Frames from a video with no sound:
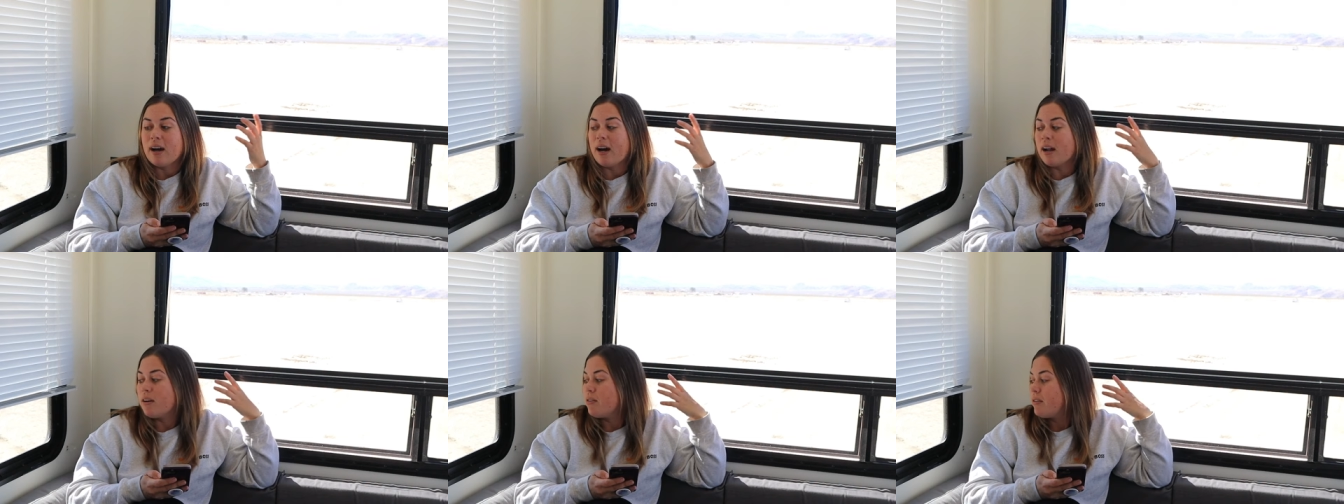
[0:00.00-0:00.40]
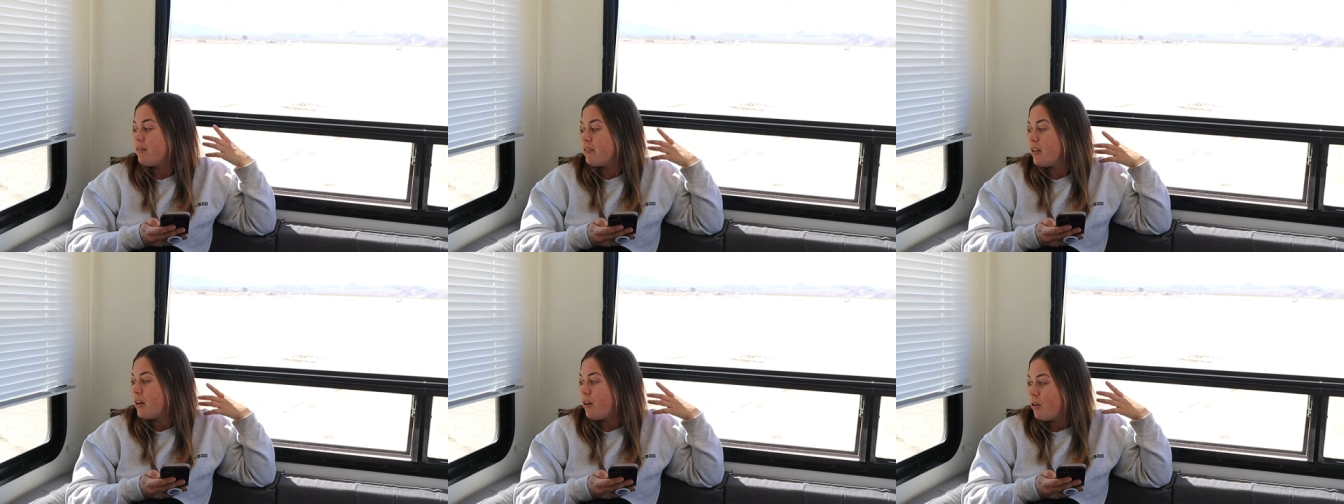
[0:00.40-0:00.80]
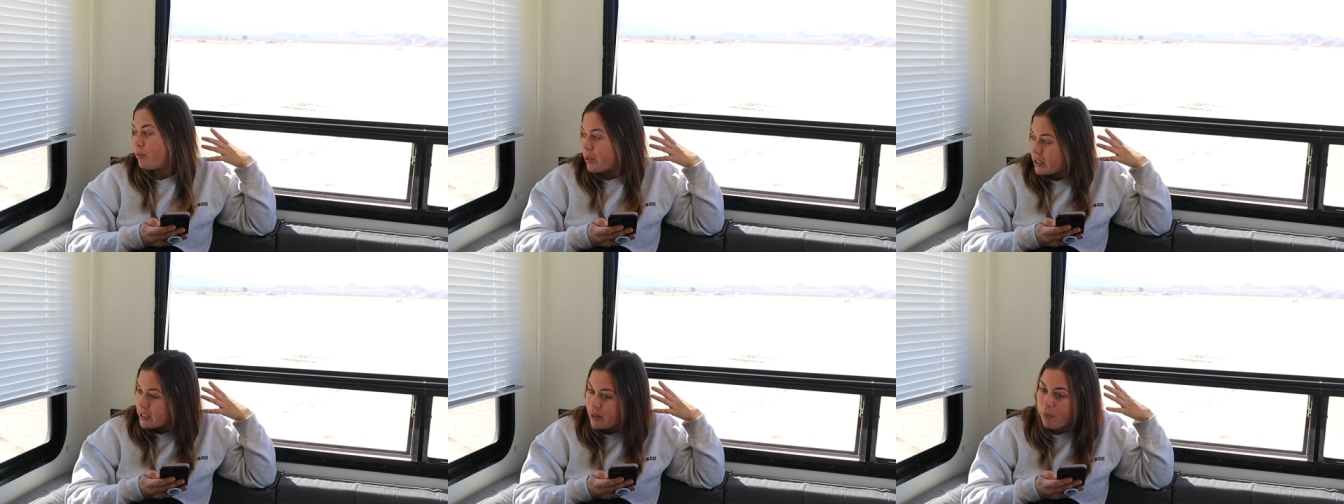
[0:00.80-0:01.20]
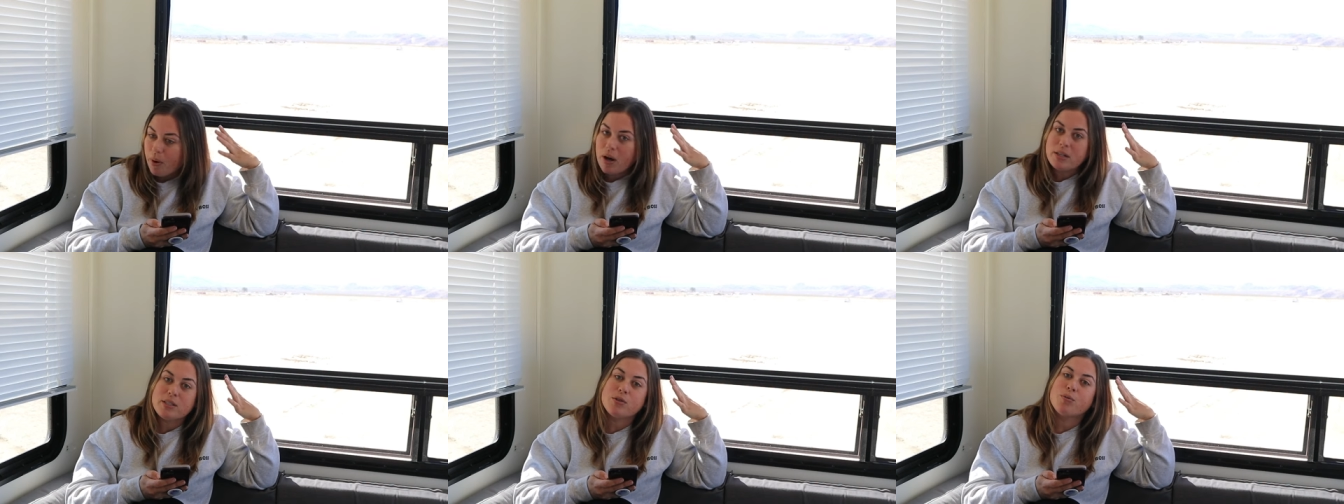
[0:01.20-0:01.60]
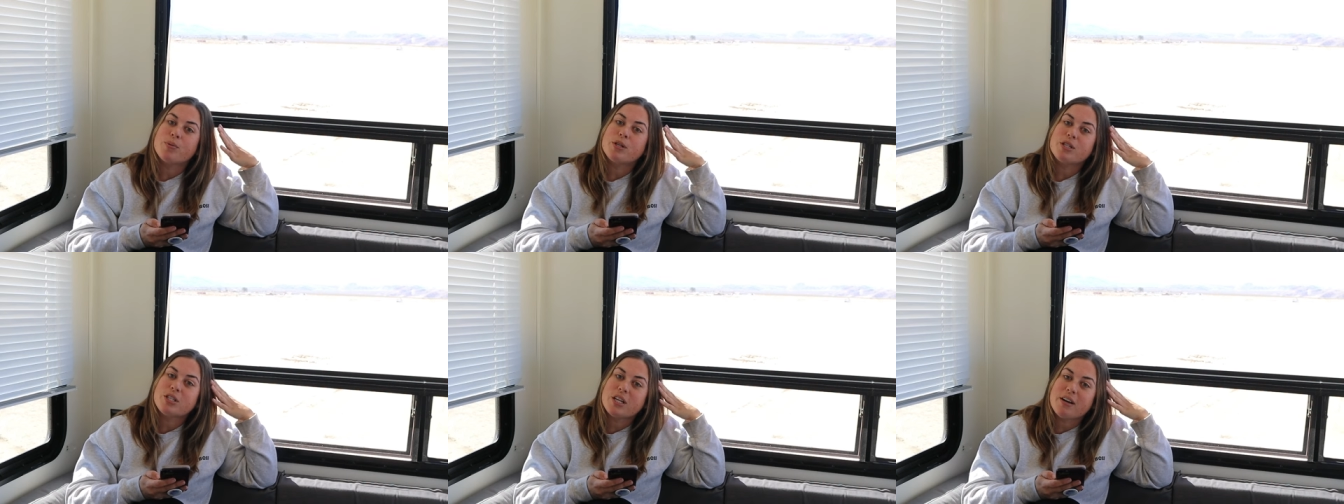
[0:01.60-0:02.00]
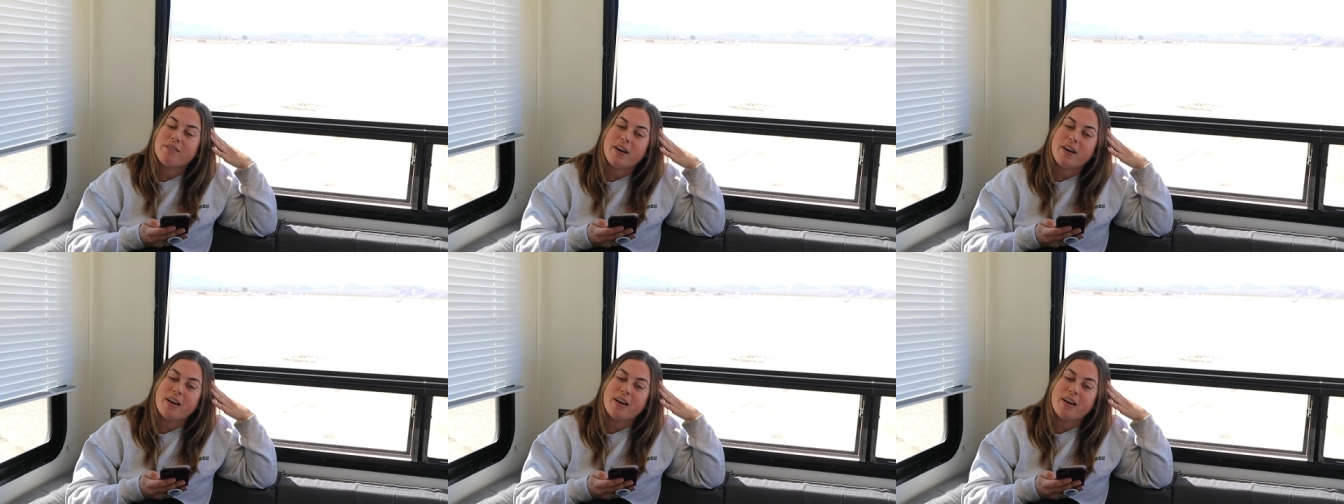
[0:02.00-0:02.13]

I don't even know because I bought so much stuff.